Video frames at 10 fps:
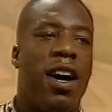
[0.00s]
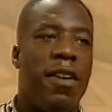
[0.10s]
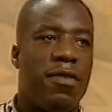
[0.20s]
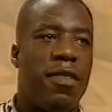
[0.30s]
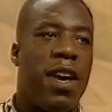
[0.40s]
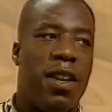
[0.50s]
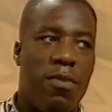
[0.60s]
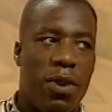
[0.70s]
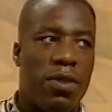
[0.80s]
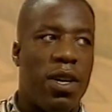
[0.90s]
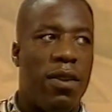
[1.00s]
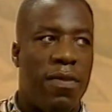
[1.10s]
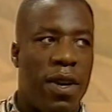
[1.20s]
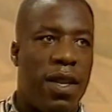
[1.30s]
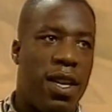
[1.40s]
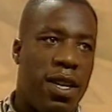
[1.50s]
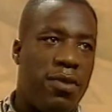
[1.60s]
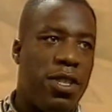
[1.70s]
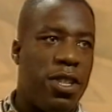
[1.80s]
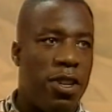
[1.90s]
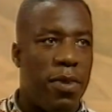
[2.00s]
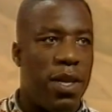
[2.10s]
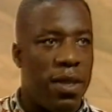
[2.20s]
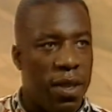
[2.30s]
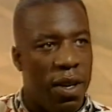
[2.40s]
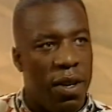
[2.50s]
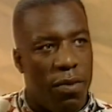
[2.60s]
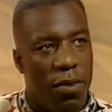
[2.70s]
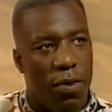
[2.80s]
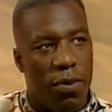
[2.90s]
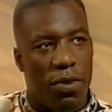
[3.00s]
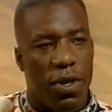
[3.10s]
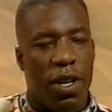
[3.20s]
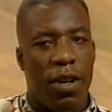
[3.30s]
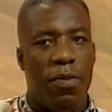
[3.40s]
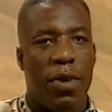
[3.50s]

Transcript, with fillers: After I've had a world title fight, then I'll determine what route to go.